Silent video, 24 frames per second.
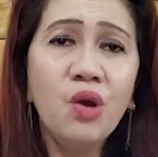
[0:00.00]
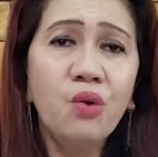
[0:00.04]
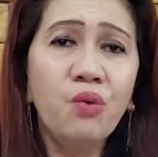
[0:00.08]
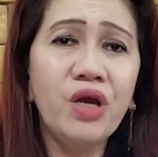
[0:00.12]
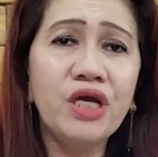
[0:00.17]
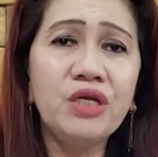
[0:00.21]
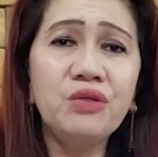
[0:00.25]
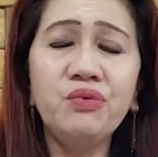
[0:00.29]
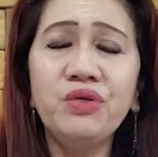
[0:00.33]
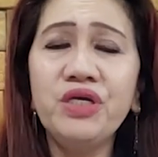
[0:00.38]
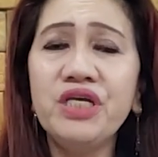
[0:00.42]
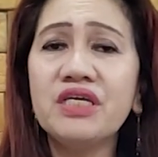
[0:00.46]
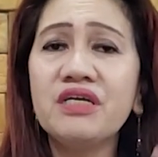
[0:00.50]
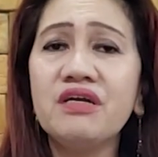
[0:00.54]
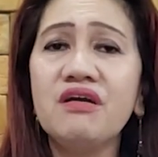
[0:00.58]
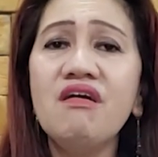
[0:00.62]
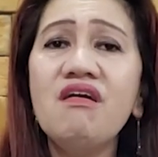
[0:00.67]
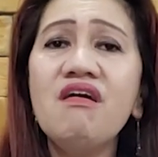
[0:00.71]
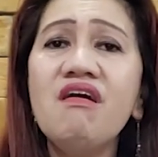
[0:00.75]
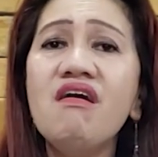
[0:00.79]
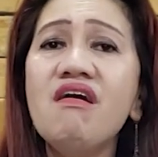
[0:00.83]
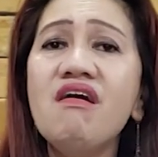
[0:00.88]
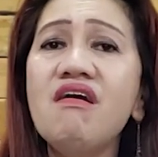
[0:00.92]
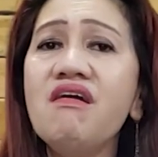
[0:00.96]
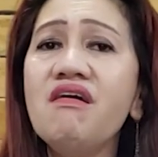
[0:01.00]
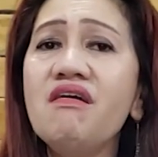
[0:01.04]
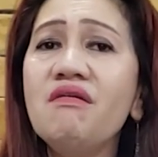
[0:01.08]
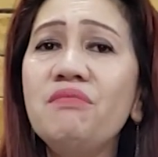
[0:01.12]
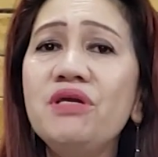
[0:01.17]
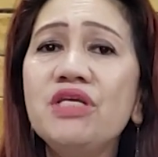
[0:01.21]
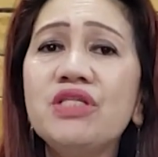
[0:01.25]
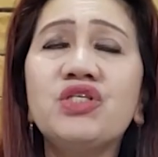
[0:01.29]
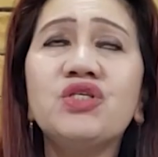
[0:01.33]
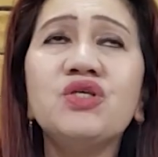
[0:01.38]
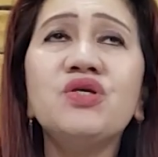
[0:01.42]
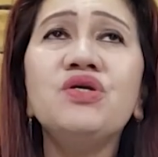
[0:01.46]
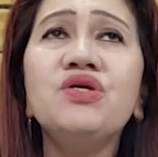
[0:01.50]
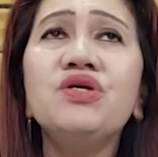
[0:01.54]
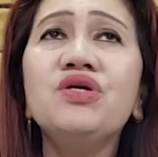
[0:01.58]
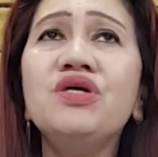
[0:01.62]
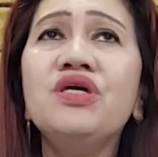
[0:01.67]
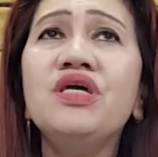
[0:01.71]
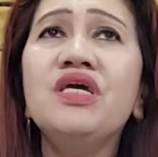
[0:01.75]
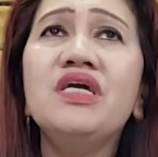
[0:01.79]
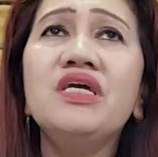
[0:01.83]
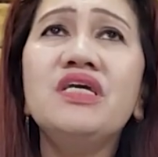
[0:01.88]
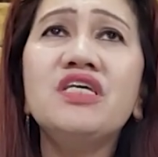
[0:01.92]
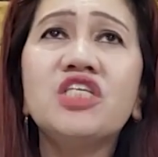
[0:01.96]
When we come
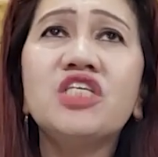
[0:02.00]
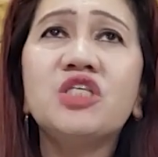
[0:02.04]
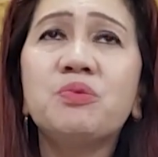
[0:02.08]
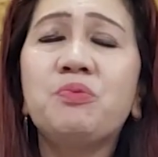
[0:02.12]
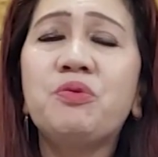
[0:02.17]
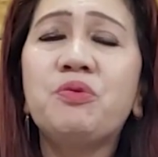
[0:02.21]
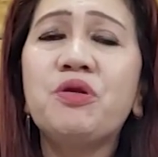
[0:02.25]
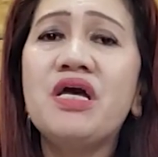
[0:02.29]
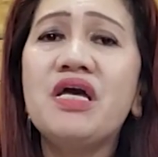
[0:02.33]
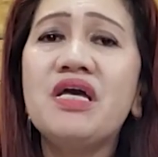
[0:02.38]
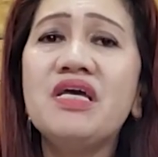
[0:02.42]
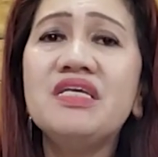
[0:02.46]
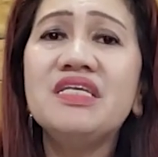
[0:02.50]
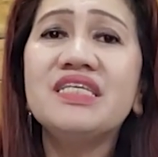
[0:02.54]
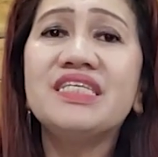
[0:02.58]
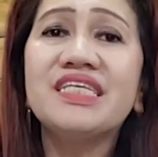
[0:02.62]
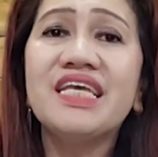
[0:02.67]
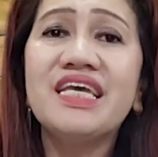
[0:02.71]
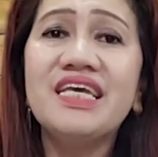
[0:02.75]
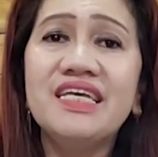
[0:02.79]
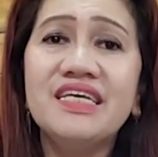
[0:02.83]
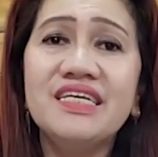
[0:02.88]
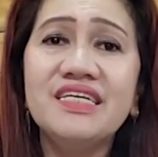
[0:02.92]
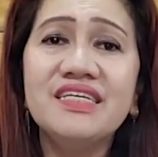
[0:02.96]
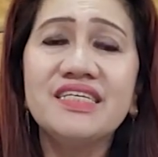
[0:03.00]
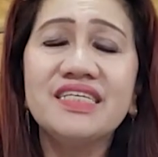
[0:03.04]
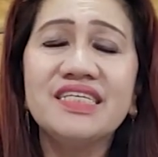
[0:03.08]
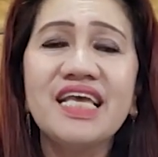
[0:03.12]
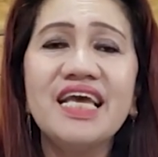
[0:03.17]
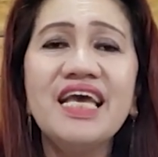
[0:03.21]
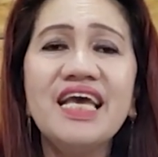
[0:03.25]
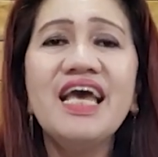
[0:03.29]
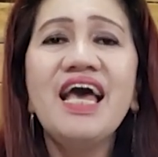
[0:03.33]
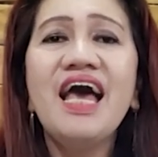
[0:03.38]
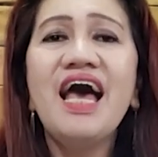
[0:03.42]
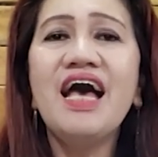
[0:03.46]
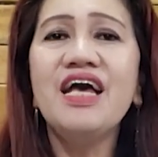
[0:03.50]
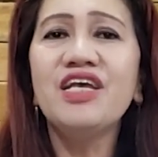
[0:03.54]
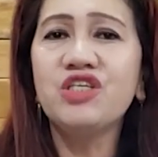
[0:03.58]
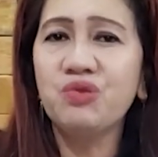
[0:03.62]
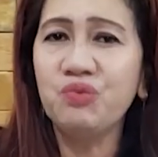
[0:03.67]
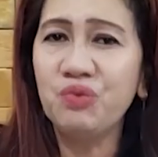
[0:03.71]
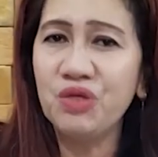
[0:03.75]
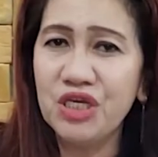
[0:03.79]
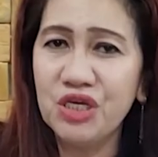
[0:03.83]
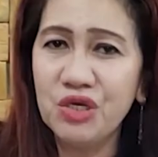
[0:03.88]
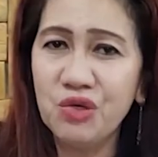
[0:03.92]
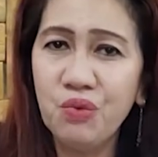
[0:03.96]
into His presence, as
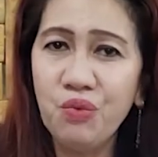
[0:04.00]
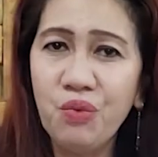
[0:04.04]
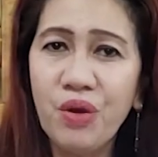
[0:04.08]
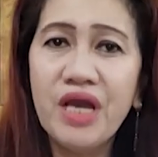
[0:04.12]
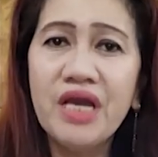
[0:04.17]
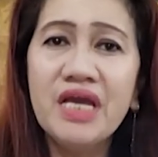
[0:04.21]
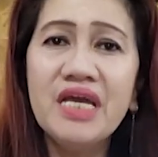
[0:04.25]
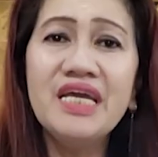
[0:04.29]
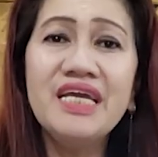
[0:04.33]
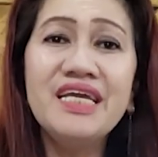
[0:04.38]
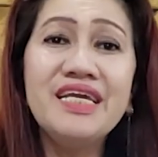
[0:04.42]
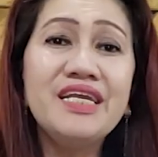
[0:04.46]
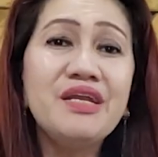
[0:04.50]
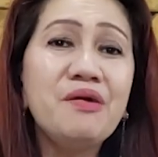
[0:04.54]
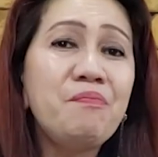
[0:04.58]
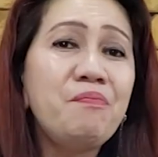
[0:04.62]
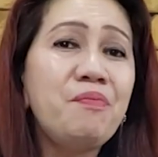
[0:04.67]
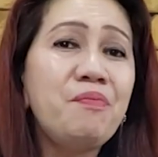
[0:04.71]
we wait